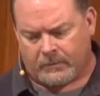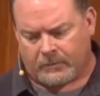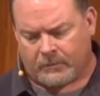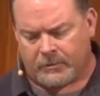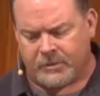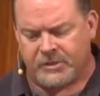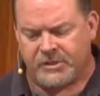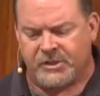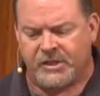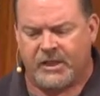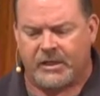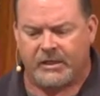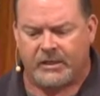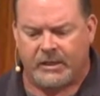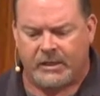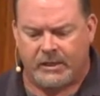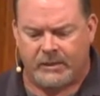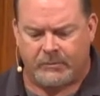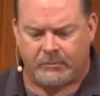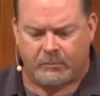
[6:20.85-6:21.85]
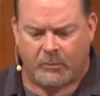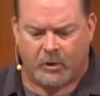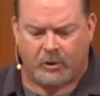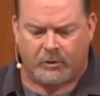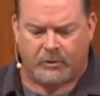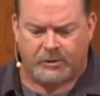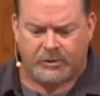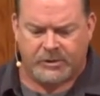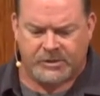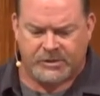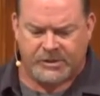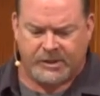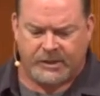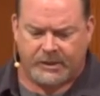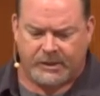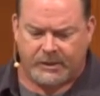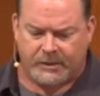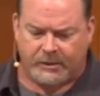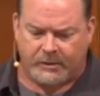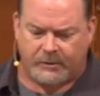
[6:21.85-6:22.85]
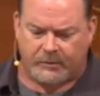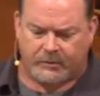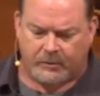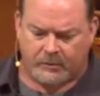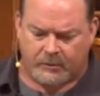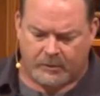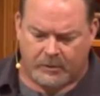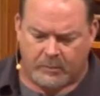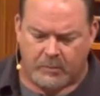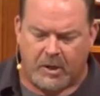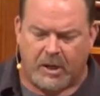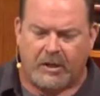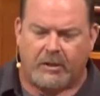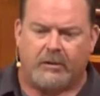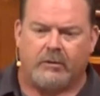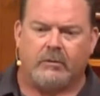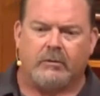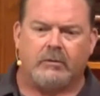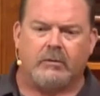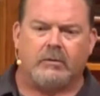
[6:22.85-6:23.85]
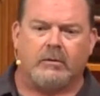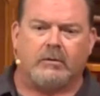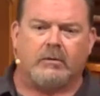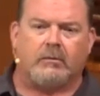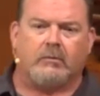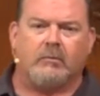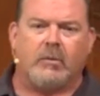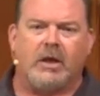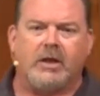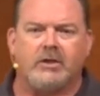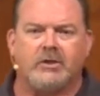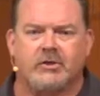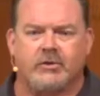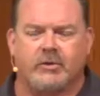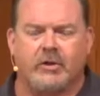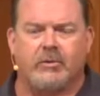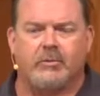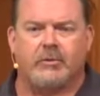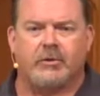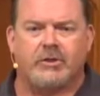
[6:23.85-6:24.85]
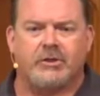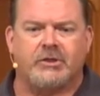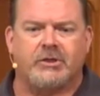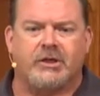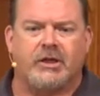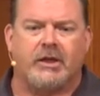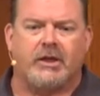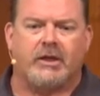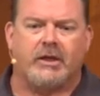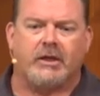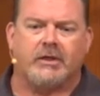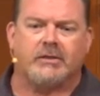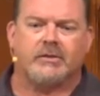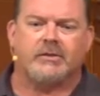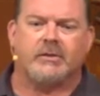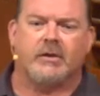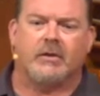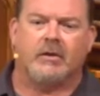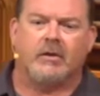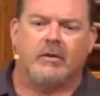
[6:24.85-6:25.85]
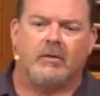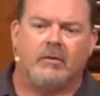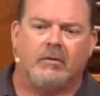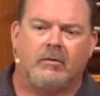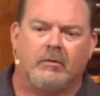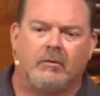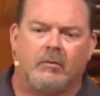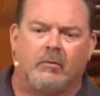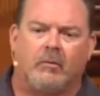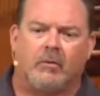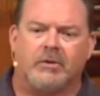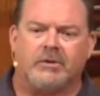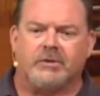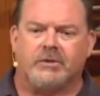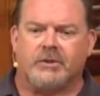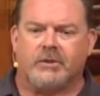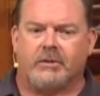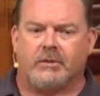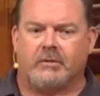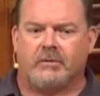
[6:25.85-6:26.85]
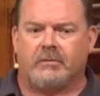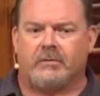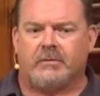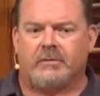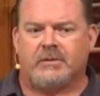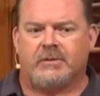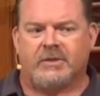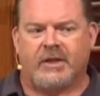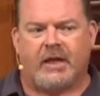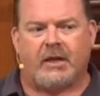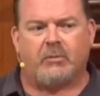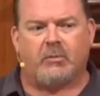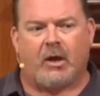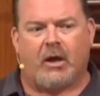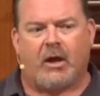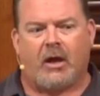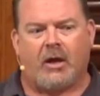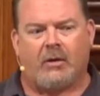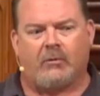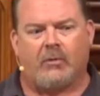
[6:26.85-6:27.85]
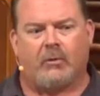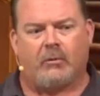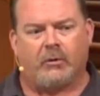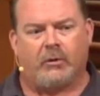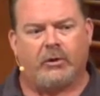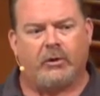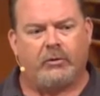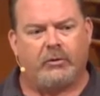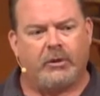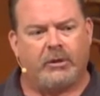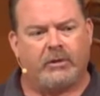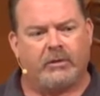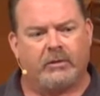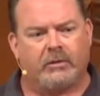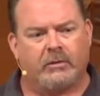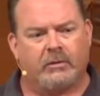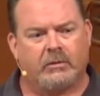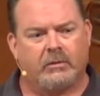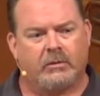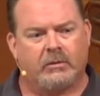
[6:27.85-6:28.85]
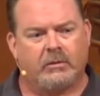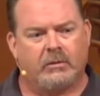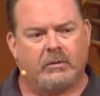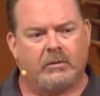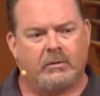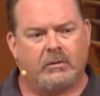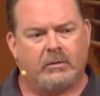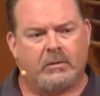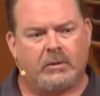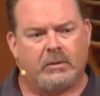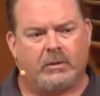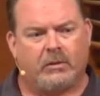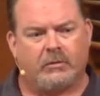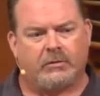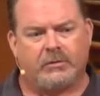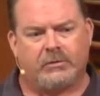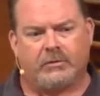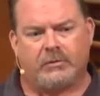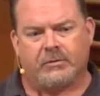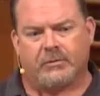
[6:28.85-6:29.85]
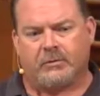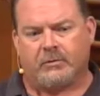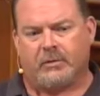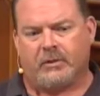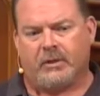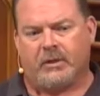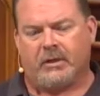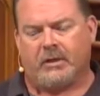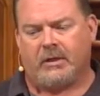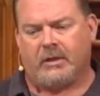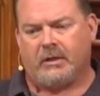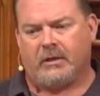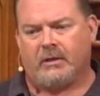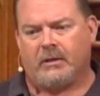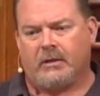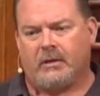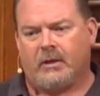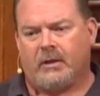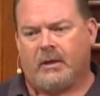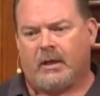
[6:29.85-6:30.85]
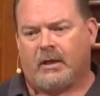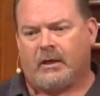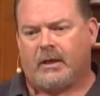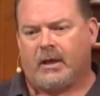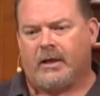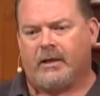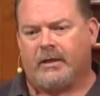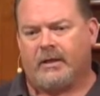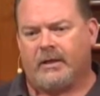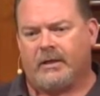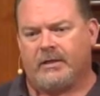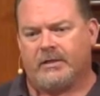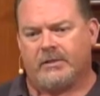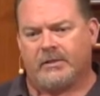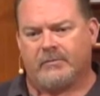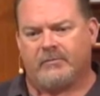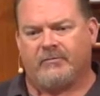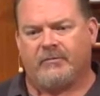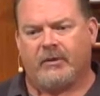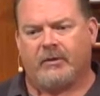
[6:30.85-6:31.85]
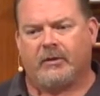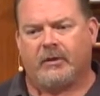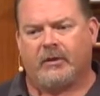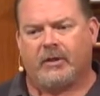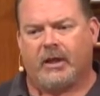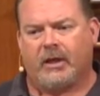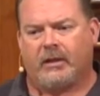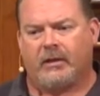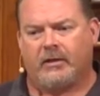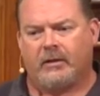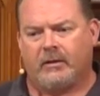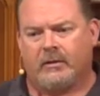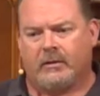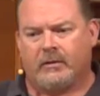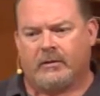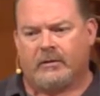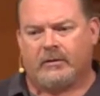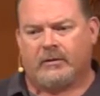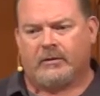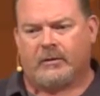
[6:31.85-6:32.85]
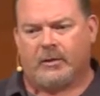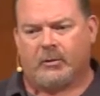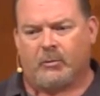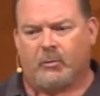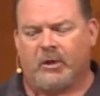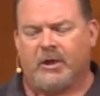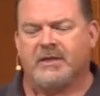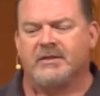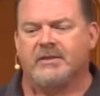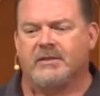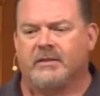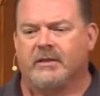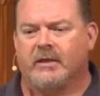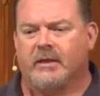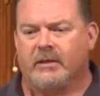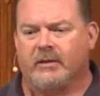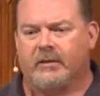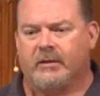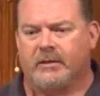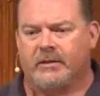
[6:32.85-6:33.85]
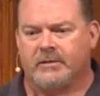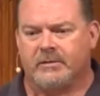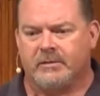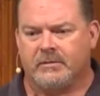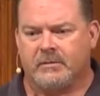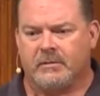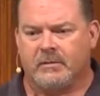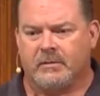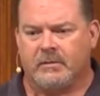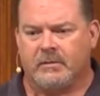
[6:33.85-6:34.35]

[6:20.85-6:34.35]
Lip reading: Christianity, modern Christianity, the mainstream Christianity wants to stand behind what we're doing. So it kind of ends up feeling like they're blessing the killings.